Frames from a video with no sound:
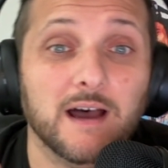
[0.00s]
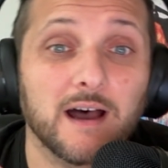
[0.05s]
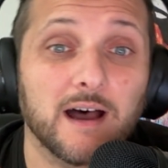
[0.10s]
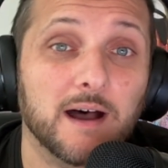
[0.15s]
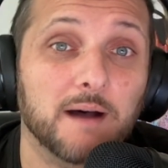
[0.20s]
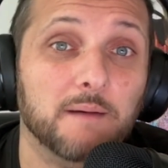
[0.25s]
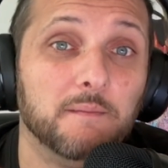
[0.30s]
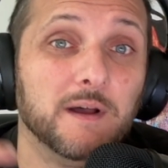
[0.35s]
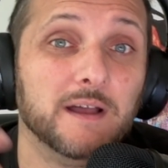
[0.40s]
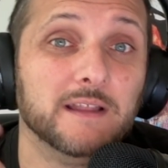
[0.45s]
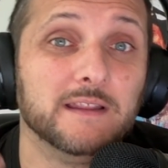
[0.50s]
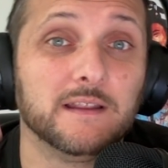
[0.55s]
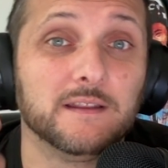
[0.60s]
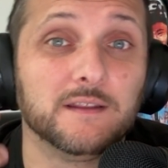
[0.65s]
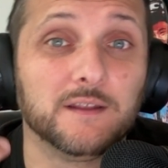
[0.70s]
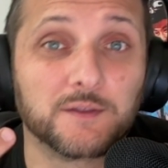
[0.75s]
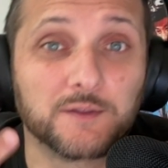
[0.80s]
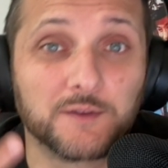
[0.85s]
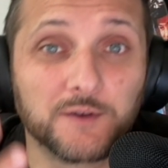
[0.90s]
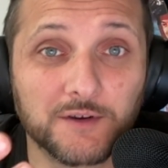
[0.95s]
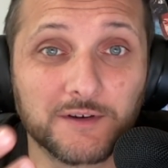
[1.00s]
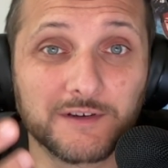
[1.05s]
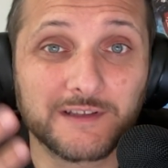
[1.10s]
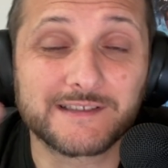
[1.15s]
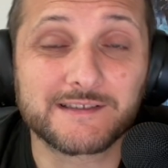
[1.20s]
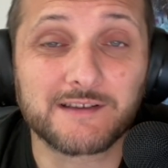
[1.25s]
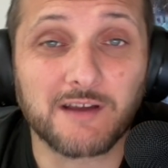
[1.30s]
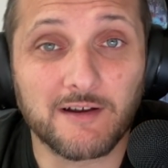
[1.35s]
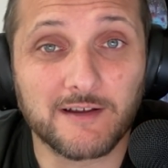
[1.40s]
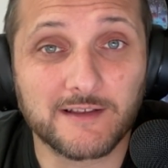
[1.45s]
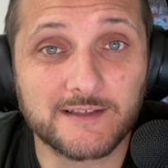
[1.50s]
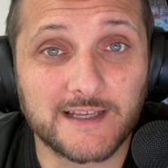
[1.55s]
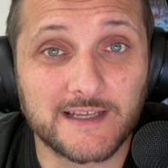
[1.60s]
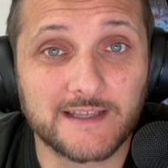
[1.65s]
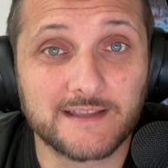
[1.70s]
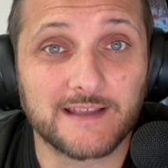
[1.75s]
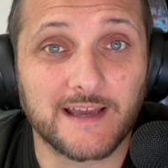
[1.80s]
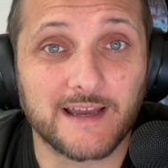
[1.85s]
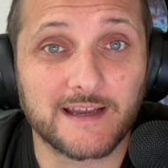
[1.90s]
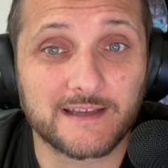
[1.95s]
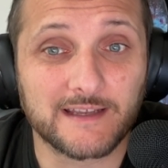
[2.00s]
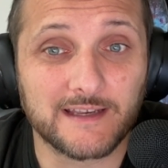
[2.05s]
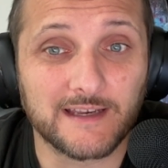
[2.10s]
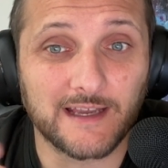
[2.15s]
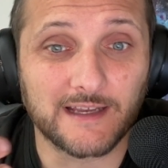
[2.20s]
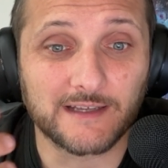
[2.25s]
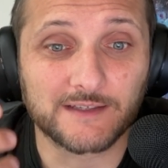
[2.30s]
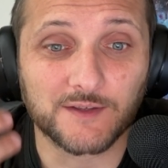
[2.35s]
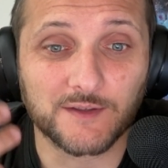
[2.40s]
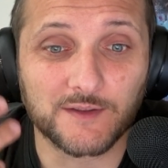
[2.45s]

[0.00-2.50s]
And then the third is content that connects.